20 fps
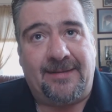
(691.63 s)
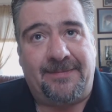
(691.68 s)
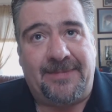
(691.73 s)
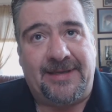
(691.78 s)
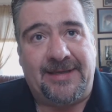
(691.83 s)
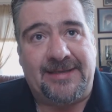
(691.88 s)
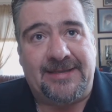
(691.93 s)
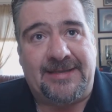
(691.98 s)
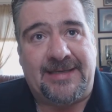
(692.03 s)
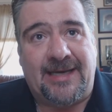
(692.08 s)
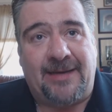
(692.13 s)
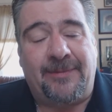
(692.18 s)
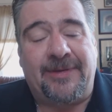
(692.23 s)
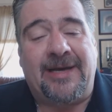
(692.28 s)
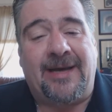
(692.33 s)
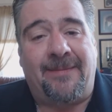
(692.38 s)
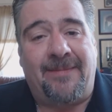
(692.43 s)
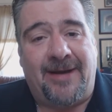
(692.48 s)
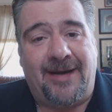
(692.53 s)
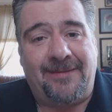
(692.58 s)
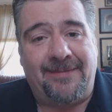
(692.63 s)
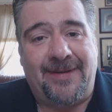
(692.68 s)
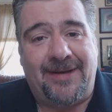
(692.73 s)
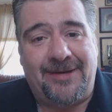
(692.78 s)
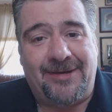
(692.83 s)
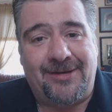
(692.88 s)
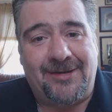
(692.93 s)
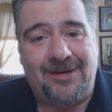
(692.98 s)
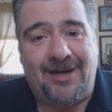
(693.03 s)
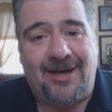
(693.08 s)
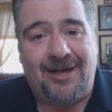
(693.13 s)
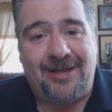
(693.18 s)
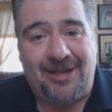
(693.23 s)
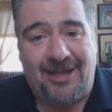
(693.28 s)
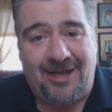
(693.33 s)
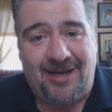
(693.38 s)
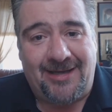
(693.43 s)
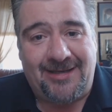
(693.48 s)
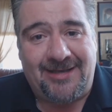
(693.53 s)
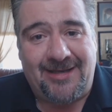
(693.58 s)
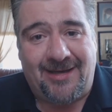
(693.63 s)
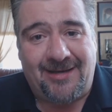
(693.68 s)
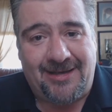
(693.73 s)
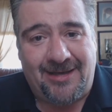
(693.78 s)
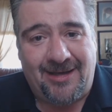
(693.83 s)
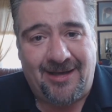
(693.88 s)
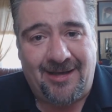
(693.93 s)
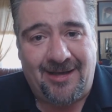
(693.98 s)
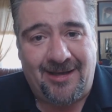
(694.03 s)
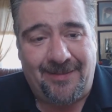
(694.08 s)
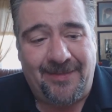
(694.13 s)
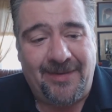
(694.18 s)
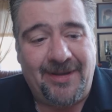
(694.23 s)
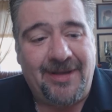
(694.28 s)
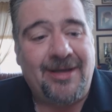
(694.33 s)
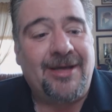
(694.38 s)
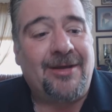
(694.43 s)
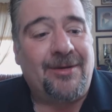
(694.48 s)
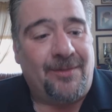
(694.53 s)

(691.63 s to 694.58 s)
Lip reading: being said, we got mindmenderonline.com.